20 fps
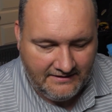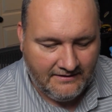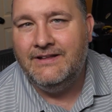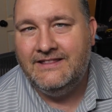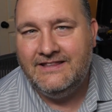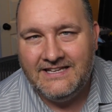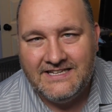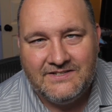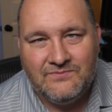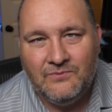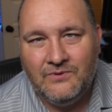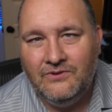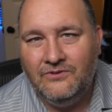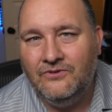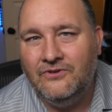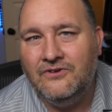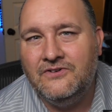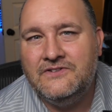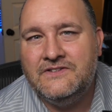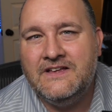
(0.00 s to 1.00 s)
but this one
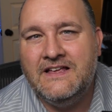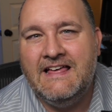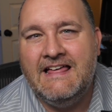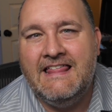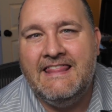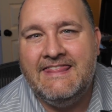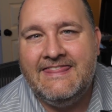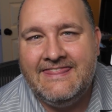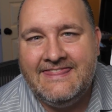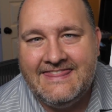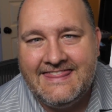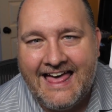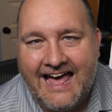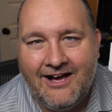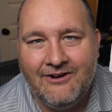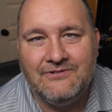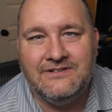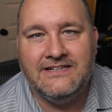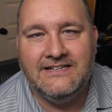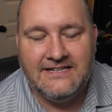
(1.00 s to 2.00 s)
looks
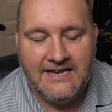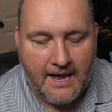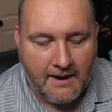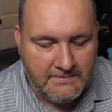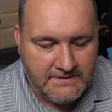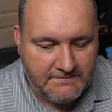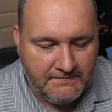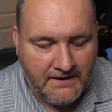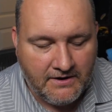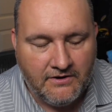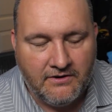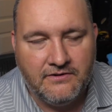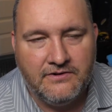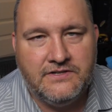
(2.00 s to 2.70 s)
1,000 times better.